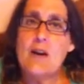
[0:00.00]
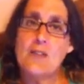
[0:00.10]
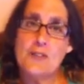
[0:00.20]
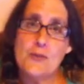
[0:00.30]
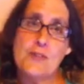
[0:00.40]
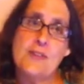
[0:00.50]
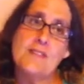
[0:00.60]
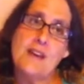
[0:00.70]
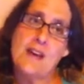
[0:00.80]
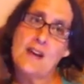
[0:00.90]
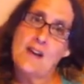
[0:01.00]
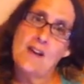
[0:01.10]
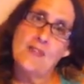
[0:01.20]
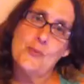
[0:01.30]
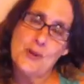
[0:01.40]
Also, this I
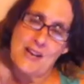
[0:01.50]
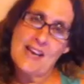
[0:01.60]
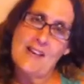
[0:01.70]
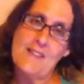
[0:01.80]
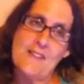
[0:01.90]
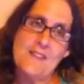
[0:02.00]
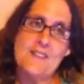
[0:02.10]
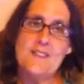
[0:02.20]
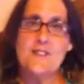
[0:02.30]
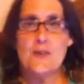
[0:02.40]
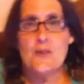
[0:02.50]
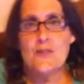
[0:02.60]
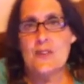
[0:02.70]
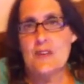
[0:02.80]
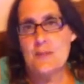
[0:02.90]
also want to add that this
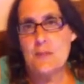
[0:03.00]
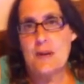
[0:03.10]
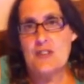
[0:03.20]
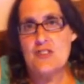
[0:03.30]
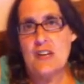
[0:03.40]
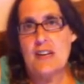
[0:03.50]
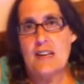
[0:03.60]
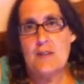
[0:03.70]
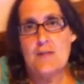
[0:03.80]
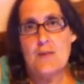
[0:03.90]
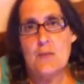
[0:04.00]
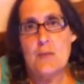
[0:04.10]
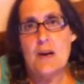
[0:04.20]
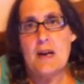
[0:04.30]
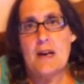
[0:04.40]
serves as my check-in for
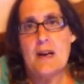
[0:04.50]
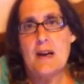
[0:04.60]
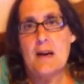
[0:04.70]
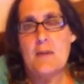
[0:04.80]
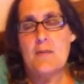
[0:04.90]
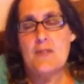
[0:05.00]
my uh,